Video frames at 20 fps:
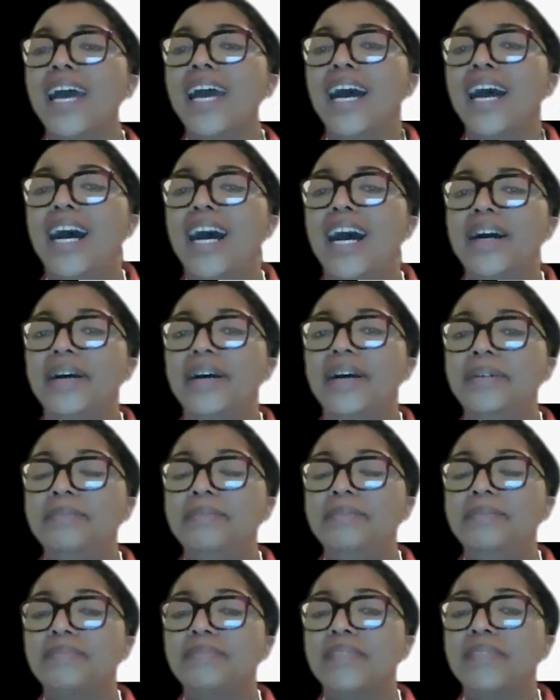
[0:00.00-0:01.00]

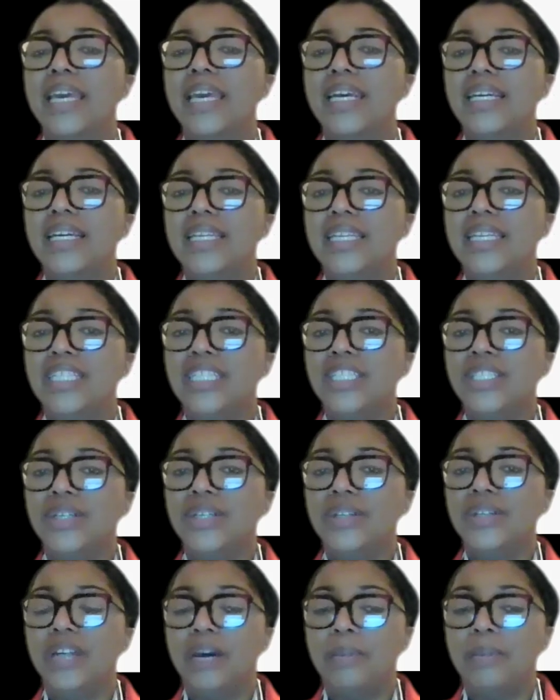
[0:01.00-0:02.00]
And
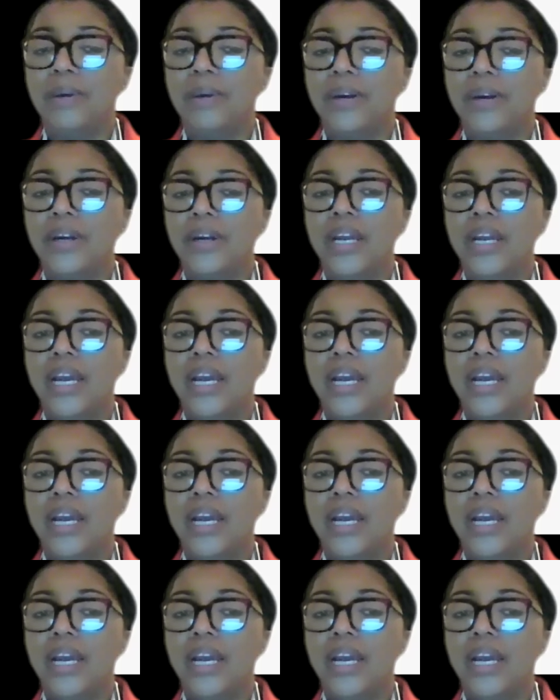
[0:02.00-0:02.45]
conditional number,